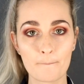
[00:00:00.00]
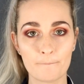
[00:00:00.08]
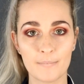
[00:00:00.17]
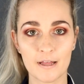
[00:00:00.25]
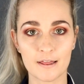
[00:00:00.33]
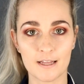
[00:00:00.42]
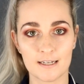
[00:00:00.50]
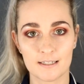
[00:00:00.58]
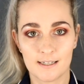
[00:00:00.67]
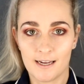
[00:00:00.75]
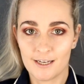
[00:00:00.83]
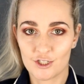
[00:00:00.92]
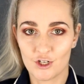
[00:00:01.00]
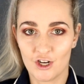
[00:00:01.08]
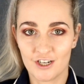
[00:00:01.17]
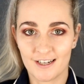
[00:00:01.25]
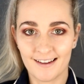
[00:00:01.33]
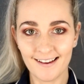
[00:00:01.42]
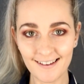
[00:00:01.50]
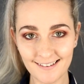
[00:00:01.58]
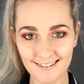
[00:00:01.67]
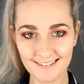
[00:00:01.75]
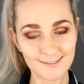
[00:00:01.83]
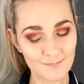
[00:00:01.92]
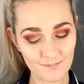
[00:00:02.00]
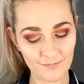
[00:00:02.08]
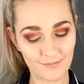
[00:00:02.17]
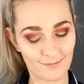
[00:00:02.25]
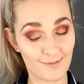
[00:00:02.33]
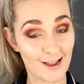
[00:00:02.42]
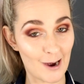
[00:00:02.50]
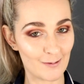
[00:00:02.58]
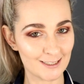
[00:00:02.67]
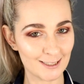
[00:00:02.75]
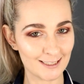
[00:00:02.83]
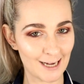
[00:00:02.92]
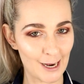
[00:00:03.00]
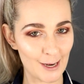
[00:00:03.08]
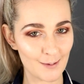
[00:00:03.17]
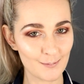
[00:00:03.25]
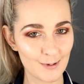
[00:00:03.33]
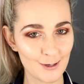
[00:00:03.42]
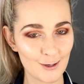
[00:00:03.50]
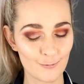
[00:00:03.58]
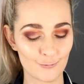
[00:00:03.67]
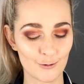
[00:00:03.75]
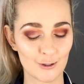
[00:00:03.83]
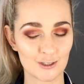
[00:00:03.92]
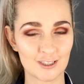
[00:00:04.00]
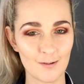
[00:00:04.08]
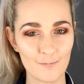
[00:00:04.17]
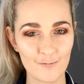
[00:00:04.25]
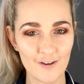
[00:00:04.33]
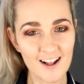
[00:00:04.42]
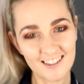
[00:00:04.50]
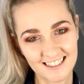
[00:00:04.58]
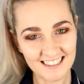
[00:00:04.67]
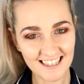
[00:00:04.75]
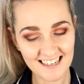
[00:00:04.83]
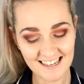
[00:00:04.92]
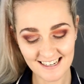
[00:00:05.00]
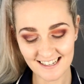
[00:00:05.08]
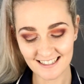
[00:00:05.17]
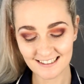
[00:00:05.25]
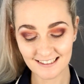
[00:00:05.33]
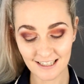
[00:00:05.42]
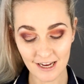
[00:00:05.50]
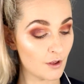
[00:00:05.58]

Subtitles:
But this is not it. Now it's time for some falsies.